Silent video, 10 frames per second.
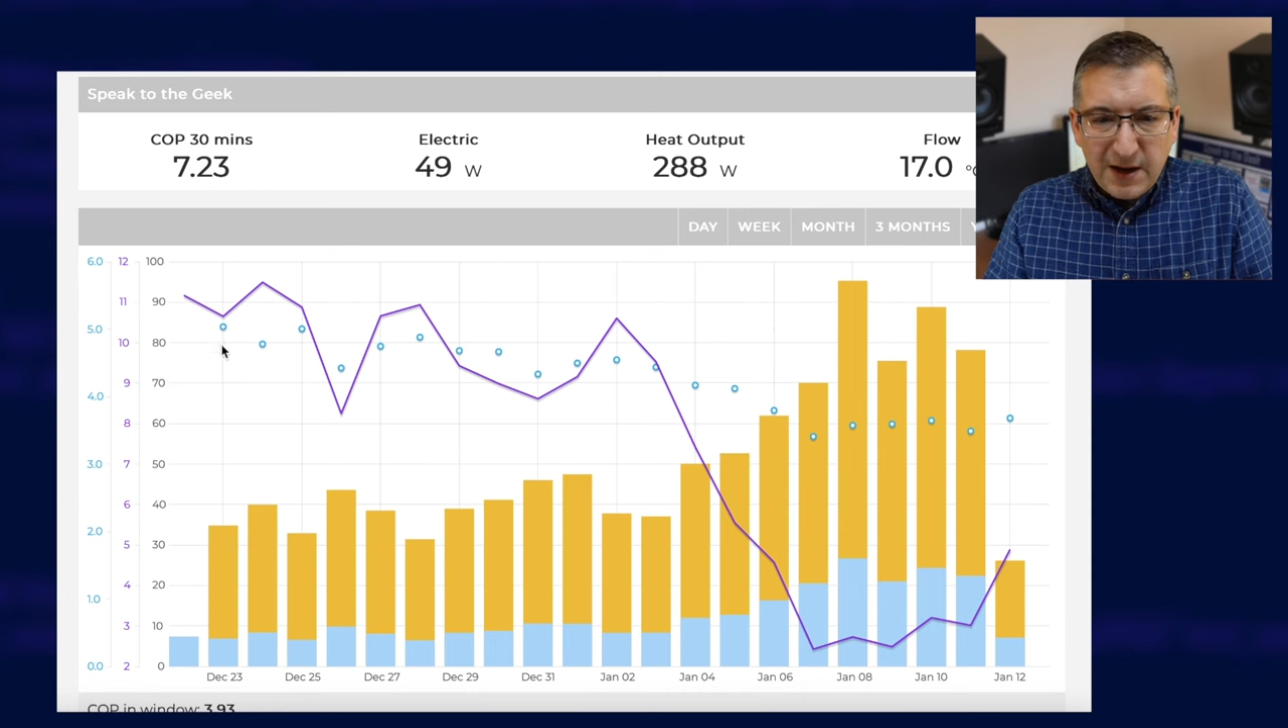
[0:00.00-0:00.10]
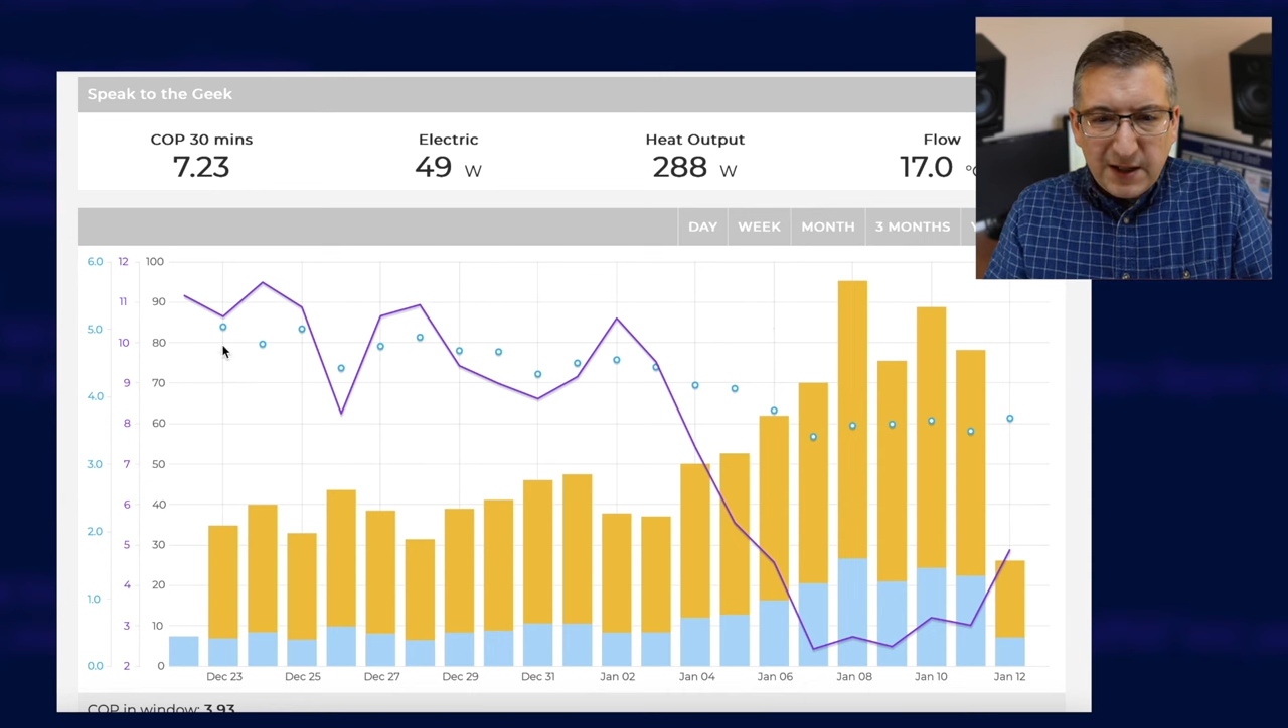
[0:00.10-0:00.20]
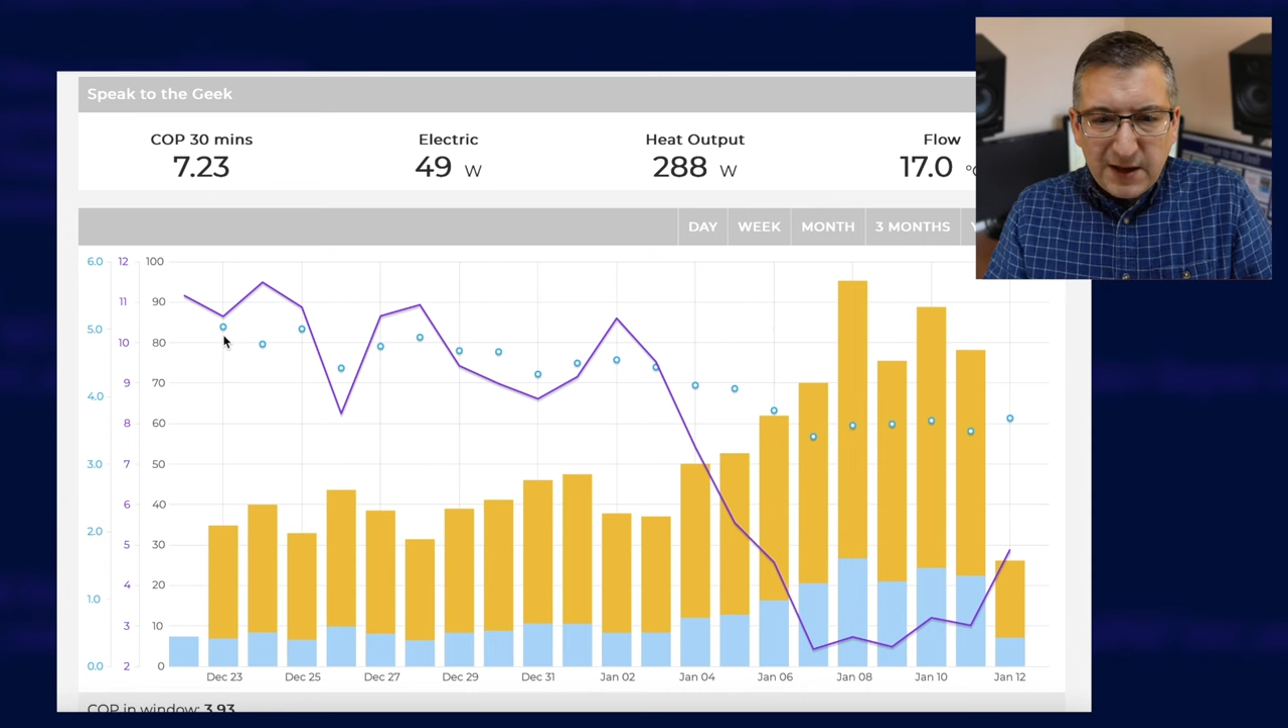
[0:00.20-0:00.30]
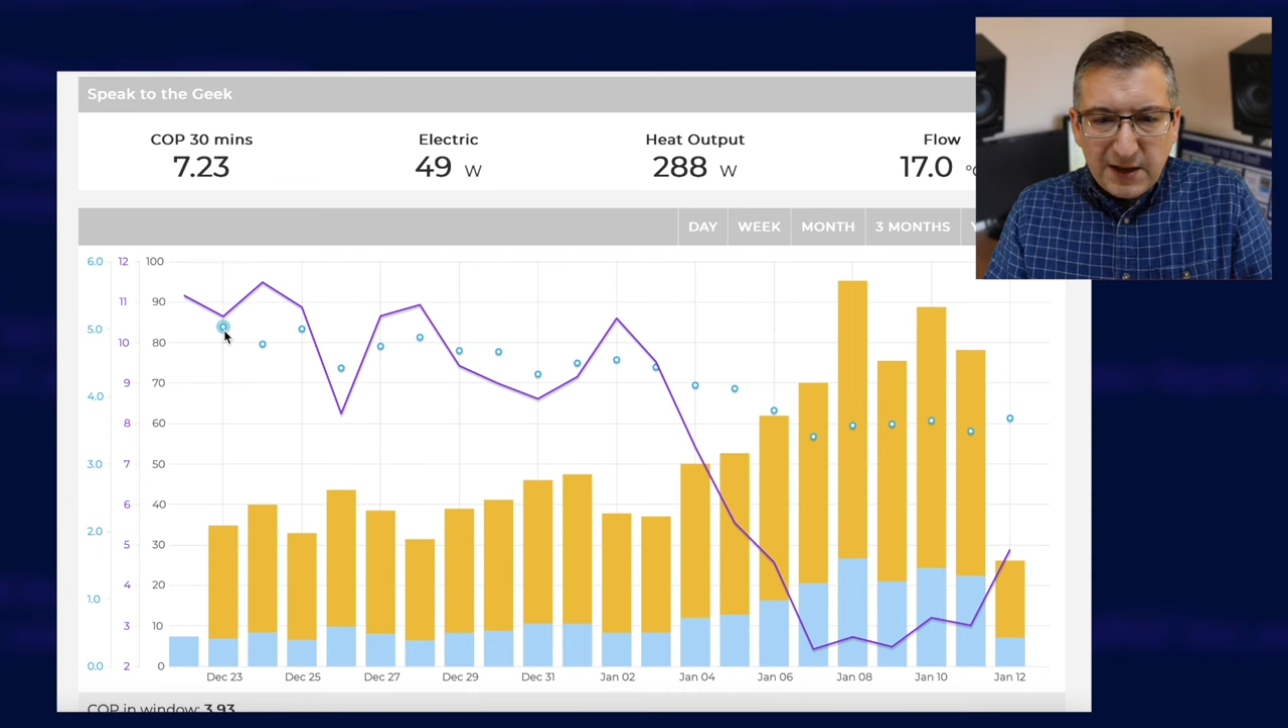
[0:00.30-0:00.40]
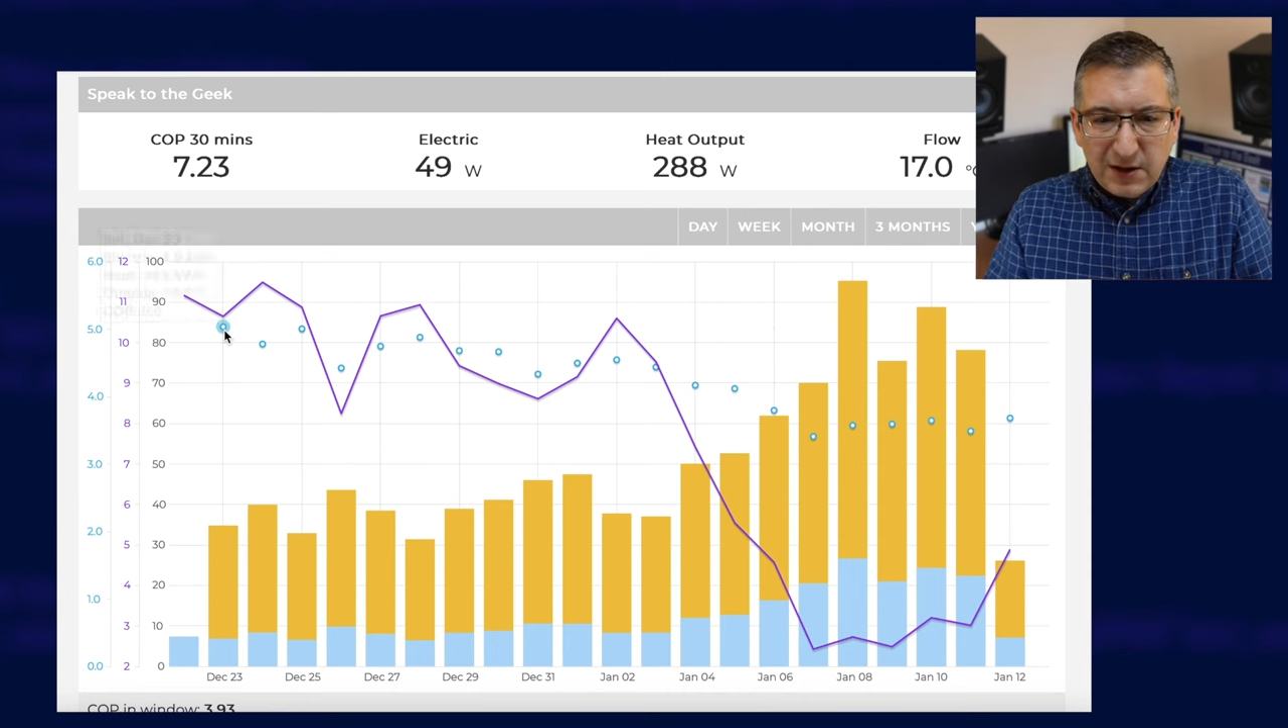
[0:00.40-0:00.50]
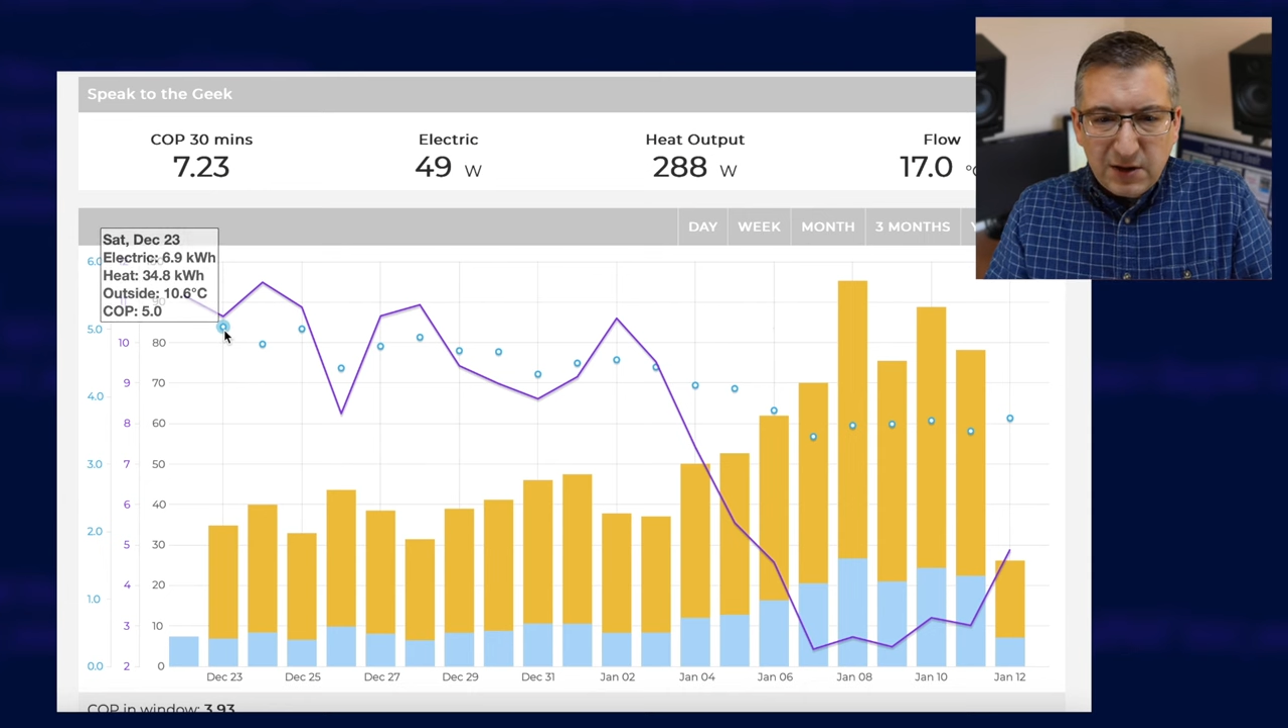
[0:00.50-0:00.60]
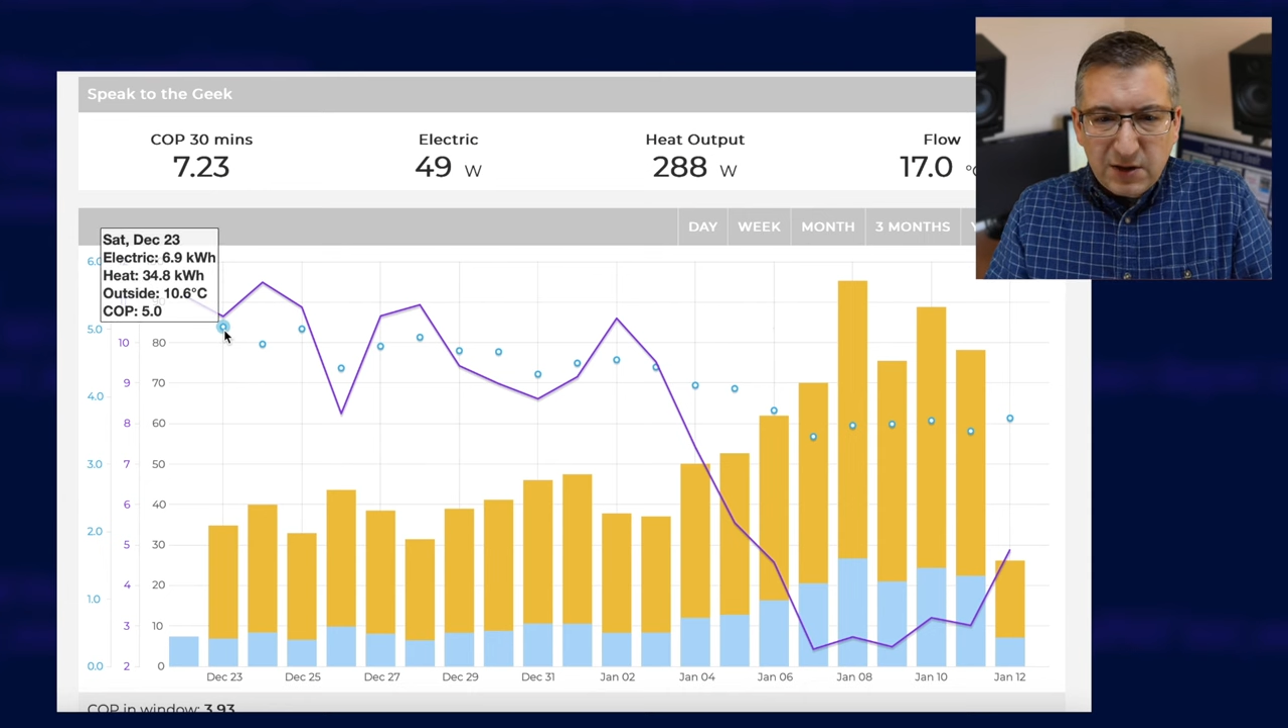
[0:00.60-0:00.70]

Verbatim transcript: These little